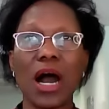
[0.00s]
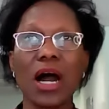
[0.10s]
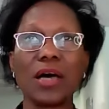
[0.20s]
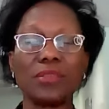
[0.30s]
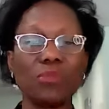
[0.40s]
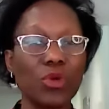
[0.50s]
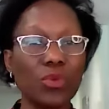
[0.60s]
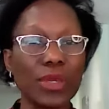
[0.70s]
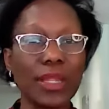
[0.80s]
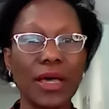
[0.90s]
And the more
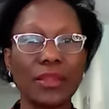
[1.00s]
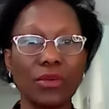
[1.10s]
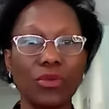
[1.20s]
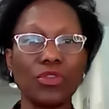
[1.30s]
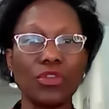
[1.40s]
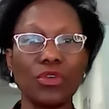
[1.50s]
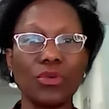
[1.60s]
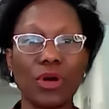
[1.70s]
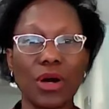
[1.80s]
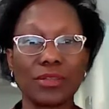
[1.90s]
we learn or
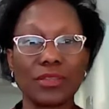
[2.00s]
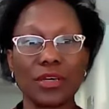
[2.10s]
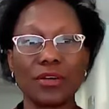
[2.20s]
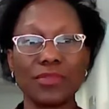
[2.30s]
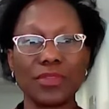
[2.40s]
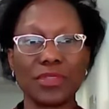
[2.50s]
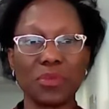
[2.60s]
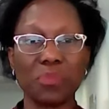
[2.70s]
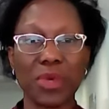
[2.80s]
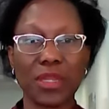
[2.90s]
know ourselves, the
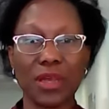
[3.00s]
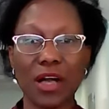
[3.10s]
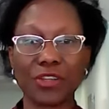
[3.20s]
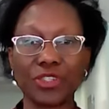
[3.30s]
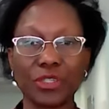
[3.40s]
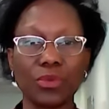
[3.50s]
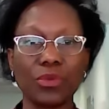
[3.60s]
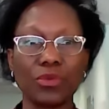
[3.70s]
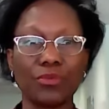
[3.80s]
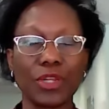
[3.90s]
better actually
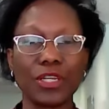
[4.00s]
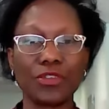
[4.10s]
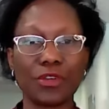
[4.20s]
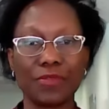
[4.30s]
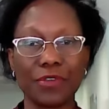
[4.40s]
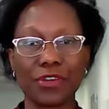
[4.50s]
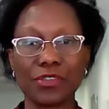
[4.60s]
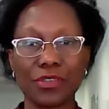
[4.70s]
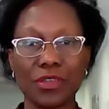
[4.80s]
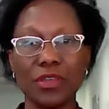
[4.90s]
we'll really
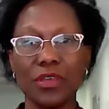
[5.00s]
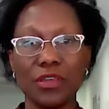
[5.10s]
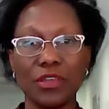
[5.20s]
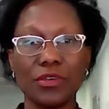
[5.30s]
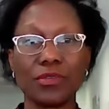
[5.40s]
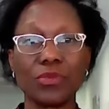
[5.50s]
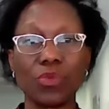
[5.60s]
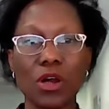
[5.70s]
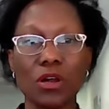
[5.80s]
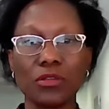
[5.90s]
traverse the
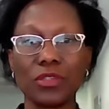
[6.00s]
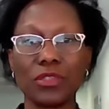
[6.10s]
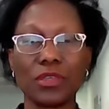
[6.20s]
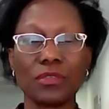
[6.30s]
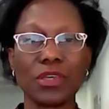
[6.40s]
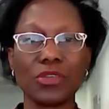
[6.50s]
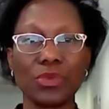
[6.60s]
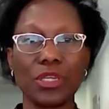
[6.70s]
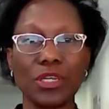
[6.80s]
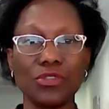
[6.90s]
world and the things
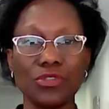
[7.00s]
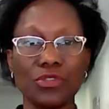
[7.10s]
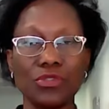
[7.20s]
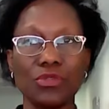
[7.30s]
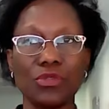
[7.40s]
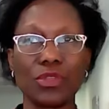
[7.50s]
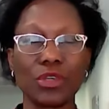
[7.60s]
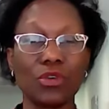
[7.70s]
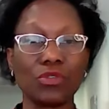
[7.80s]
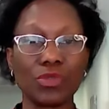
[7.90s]
we need to do or the
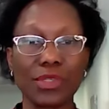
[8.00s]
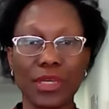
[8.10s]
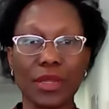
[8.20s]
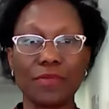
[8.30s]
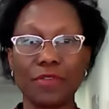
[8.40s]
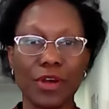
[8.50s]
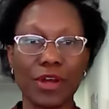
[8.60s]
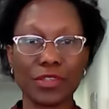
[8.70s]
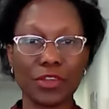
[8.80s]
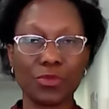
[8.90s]
goals we set up for
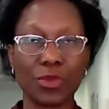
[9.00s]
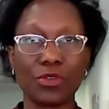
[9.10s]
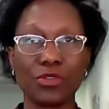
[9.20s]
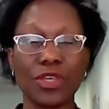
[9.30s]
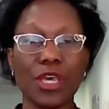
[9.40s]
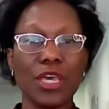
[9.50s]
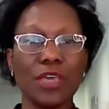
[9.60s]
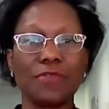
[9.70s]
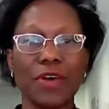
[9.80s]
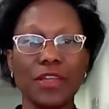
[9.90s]
ourselves. Because
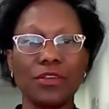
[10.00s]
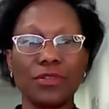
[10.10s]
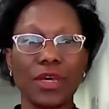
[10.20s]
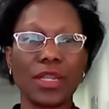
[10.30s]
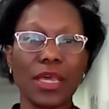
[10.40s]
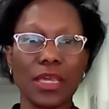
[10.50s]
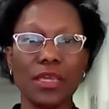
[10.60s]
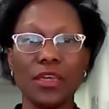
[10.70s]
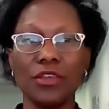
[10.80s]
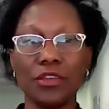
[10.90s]
if I know that, hey,
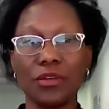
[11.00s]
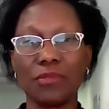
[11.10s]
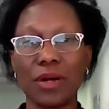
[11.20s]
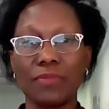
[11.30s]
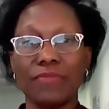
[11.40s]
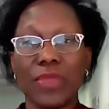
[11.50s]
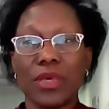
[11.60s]
you know what,